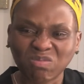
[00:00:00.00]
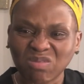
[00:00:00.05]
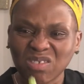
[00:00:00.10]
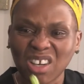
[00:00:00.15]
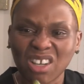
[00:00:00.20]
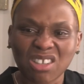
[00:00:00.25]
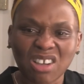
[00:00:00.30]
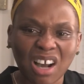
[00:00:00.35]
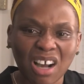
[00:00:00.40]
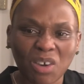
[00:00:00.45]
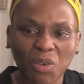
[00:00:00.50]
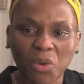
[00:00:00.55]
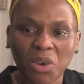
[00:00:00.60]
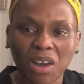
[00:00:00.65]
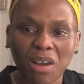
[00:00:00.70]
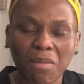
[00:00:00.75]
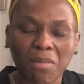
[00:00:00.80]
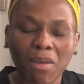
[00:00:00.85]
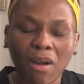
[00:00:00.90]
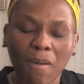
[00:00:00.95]
It's kind of
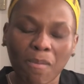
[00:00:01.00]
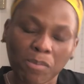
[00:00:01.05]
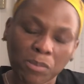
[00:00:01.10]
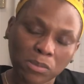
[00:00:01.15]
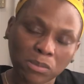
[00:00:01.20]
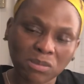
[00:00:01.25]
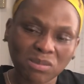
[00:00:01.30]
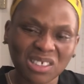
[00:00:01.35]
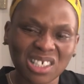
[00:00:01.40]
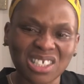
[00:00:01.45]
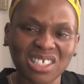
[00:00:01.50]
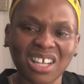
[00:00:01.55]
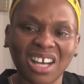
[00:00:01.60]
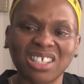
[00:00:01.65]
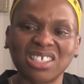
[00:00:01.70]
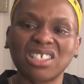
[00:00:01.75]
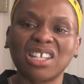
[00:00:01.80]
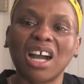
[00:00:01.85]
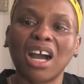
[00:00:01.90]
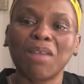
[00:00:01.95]
weird, but it's
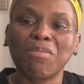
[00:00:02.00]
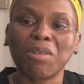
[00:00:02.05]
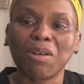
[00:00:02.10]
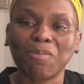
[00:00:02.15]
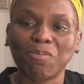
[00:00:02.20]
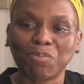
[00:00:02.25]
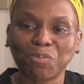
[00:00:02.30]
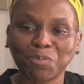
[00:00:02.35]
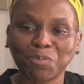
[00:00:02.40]
like slimy.